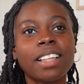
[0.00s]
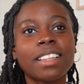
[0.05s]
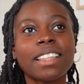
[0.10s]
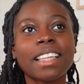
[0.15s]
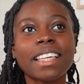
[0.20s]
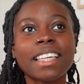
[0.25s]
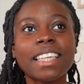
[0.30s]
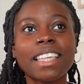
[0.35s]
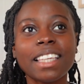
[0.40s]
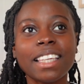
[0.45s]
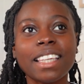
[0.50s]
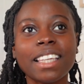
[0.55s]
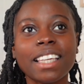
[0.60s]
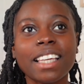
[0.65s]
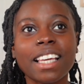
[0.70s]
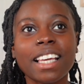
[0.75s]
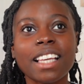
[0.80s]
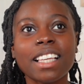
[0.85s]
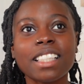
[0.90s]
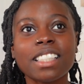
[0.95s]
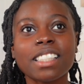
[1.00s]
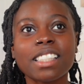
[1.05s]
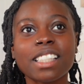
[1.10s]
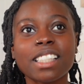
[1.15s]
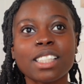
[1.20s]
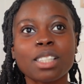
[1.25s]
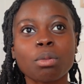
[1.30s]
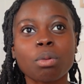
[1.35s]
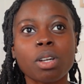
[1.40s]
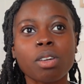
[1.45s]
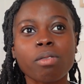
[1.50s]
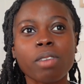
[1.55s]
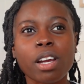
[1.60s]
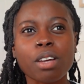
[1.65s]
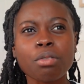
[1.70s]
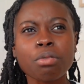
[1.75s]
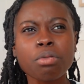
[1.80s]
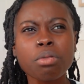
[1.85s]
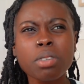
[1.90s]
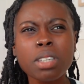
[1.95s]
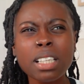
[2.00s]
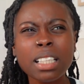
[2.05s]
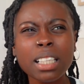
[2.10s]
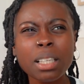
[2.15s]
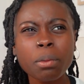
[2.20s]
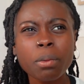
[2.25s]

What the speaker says: the key is just whenever I really